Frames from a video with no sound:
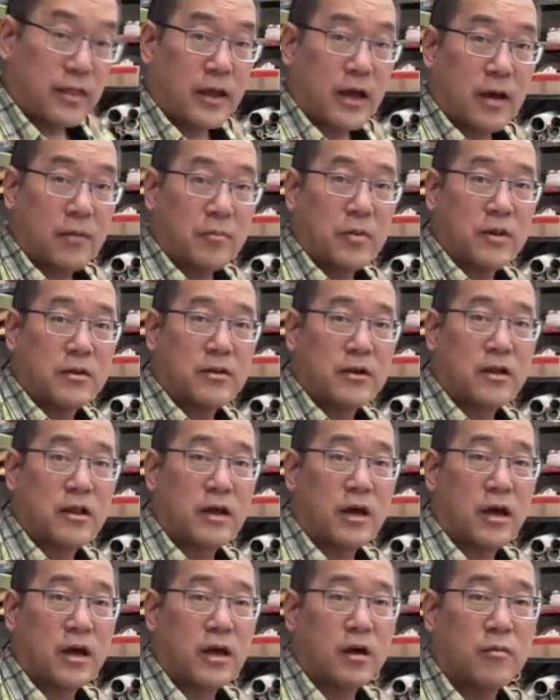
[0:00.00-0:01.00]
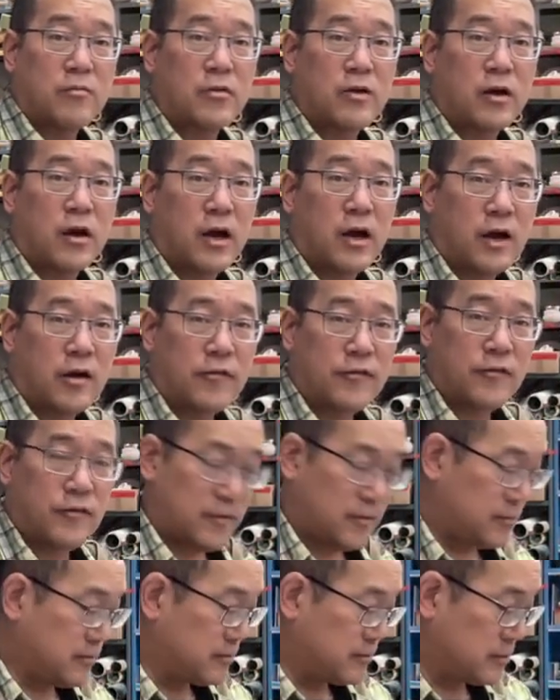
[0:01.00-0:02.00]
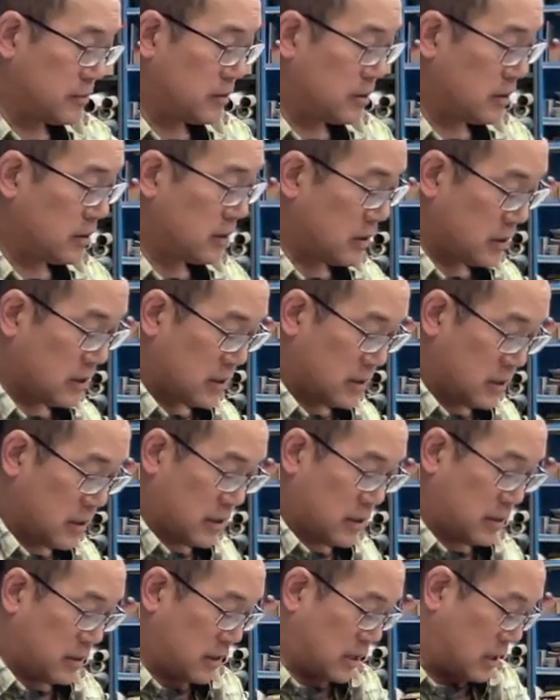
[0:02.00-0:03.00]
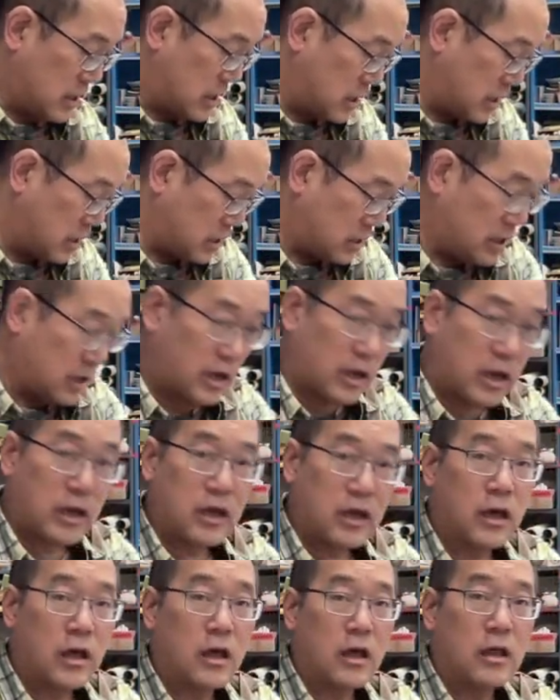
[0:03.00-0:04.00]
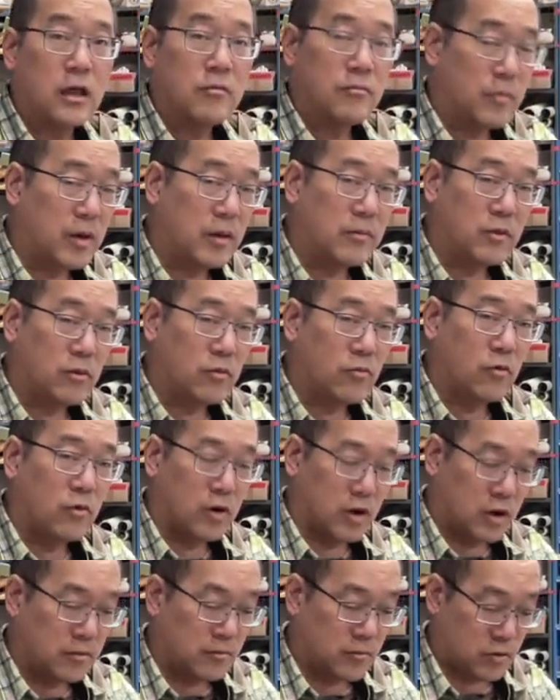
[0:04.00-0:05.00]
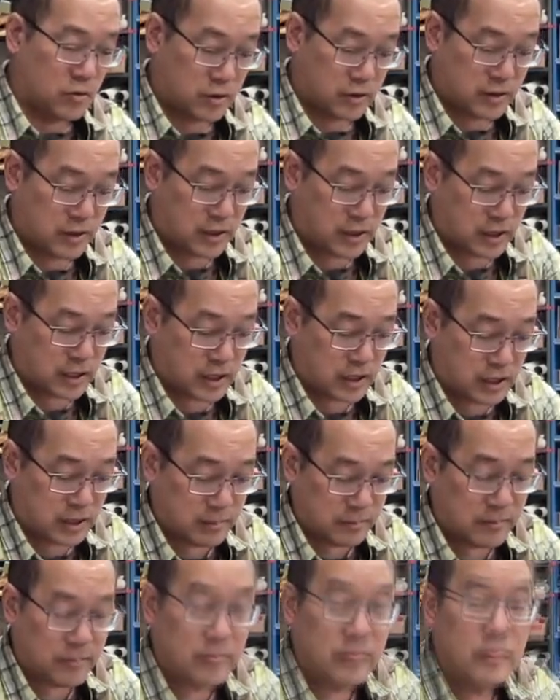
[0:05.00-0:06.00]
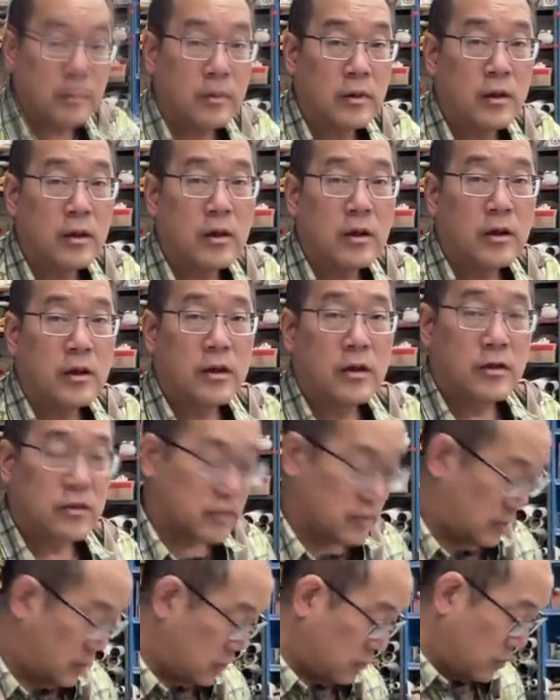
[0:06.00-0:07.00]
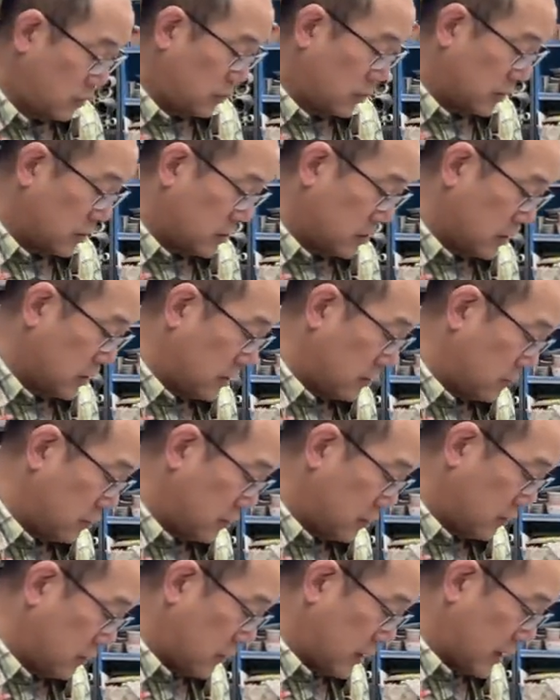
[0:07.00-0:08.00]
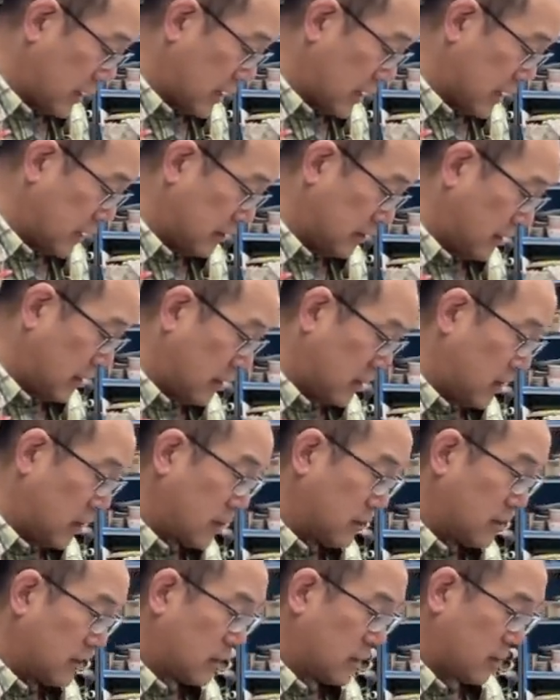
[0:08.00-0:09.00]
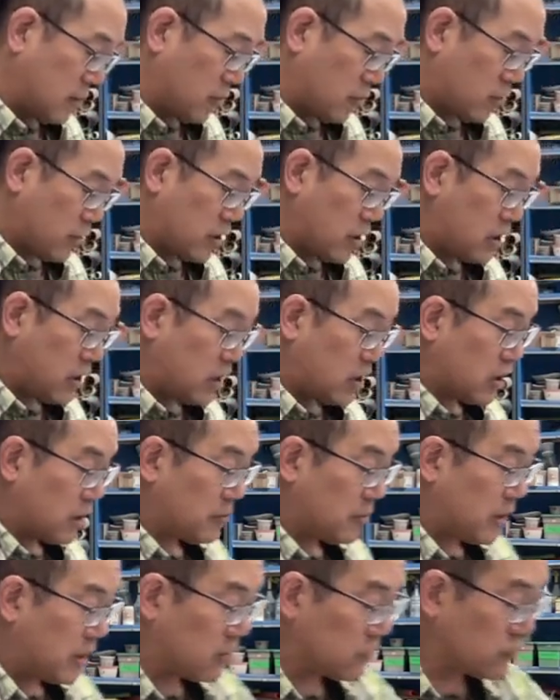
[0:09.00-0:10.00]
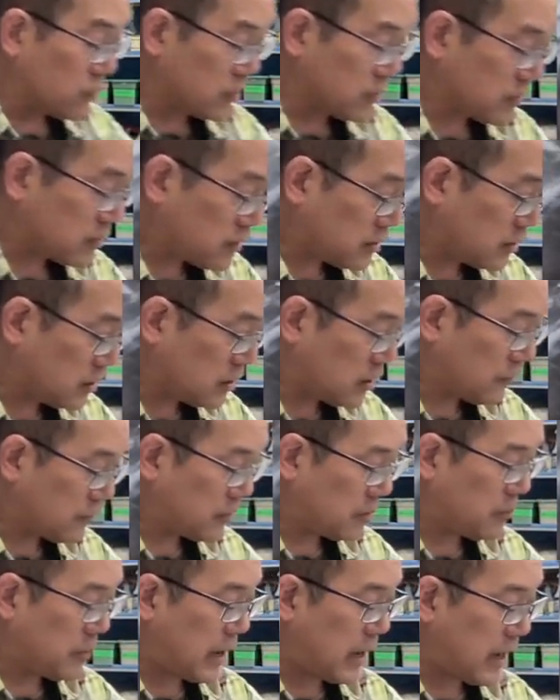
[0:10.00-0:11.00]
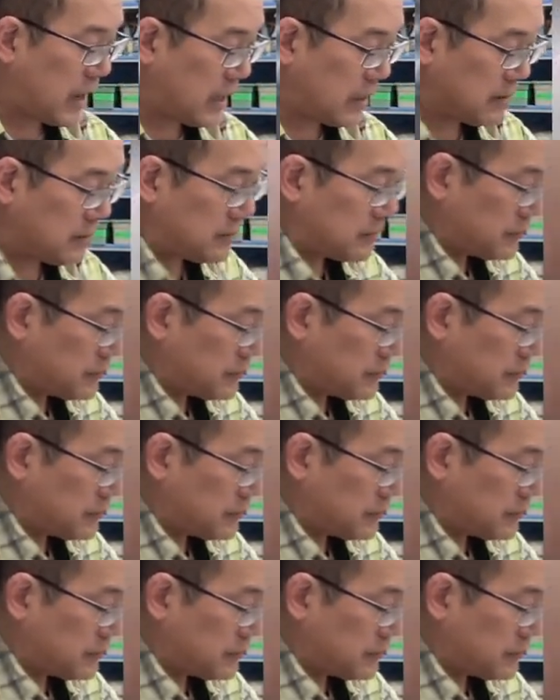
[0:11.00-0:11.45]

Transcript: that piece of clay comes off. And then I can maybe one more time just sweep underneath really fast. And then since I'm already here, I might as well just clean off the bat,